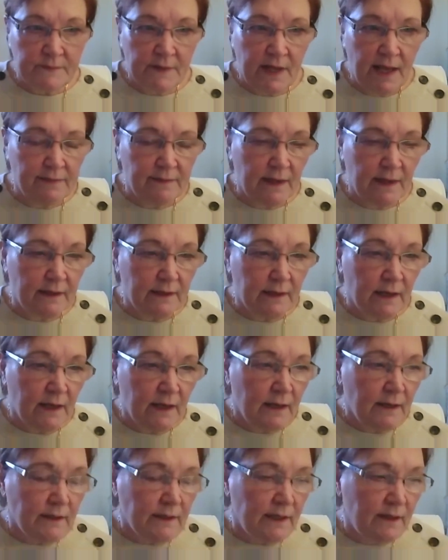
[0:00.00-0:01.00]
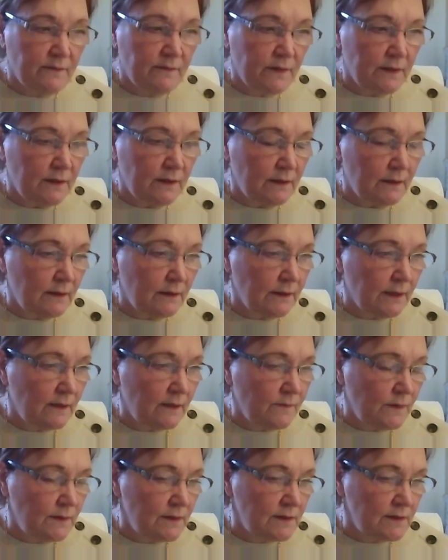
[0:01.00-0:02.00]
And that given
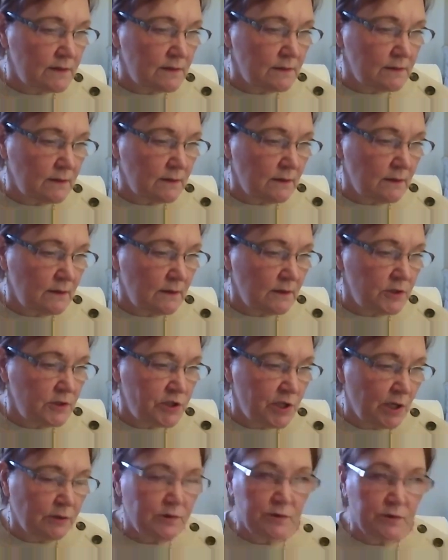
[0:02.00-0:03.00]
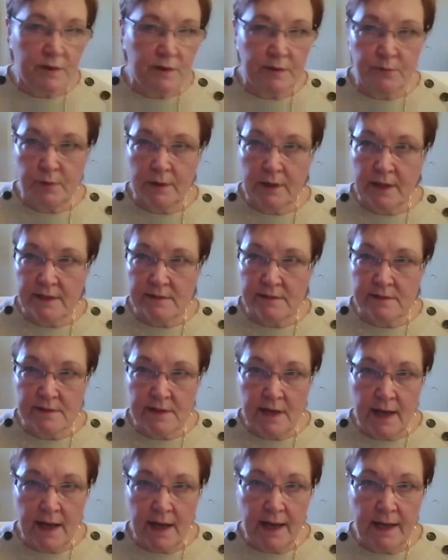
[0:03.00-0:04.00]
this shelter in place
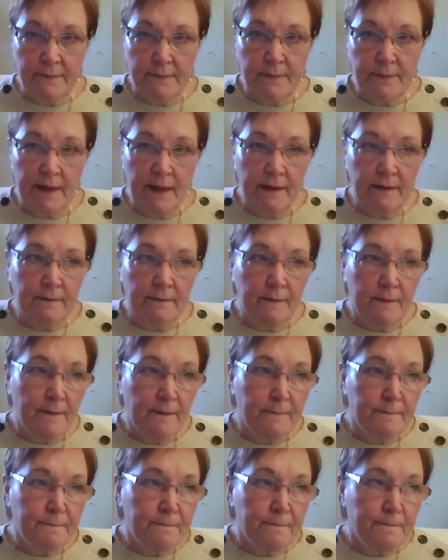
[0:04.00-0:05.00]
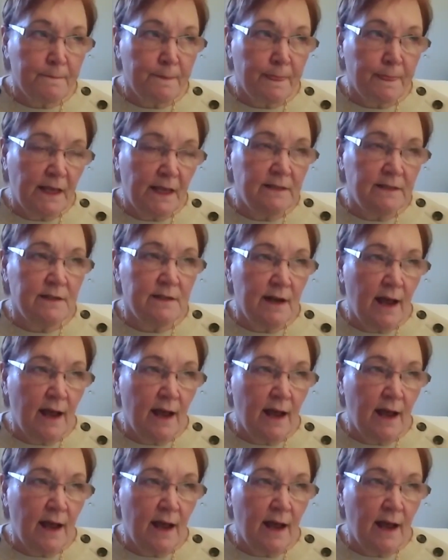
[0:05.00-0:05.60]
time, that it's an